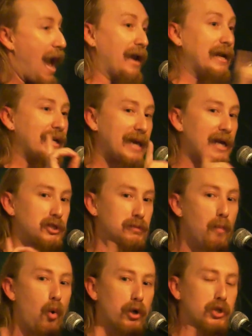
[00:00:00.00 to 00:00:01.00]
And it gets
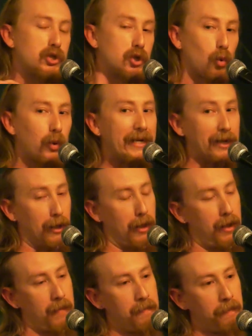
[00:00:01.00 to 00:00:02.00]
more surreal
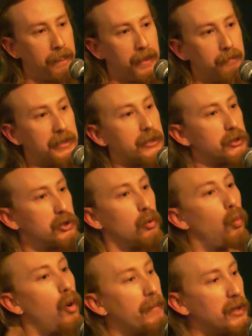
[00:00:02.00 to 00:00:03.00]
because the
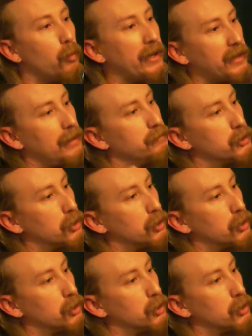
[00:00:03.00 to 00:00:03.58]
woman with him